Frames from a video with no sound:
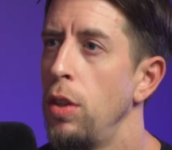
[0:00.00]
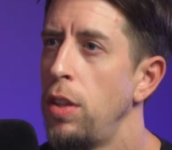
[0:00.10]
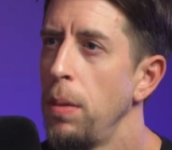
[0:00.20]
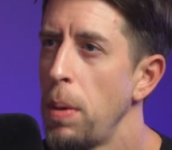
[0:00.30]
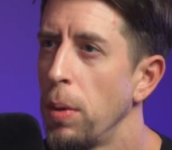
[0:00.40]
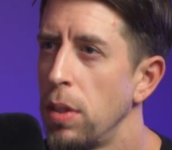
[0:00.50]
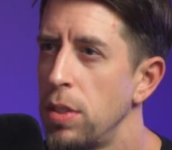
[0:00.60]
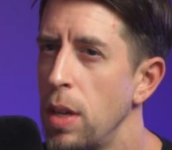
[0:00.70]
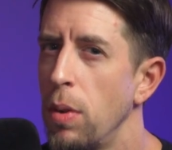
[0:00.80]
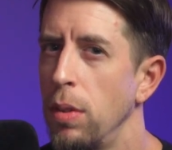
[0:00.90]
Do you think people
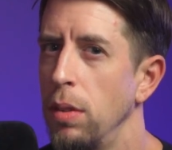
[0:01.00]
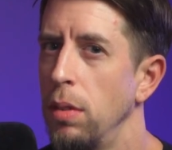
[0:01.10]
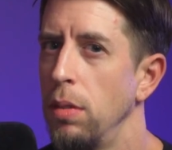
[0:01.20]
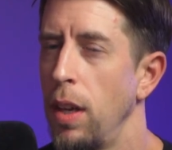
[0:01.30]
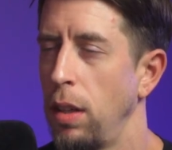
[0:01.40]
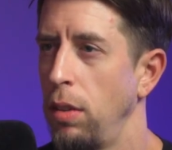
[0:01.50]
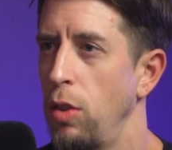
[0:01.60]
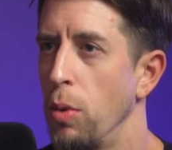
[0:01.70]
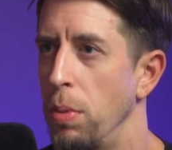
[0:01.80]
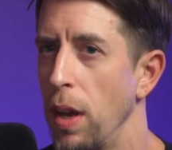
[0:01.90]
understand what like
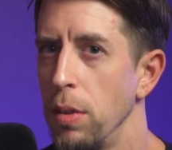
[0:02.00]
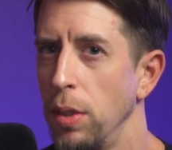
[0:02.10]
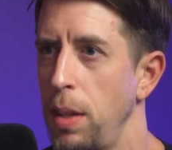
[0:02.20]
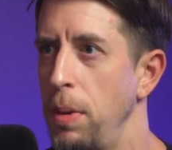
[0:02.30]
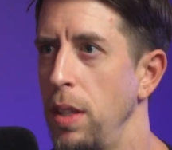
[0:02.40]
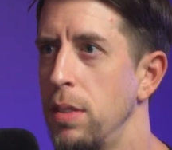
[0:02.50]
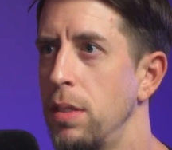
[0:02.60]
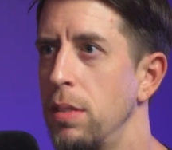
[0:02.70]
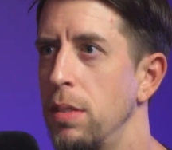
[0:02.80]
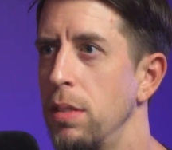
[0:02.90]
your brand really
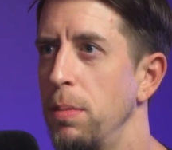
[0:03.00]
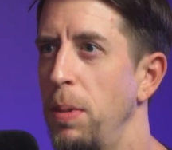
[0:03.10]
means?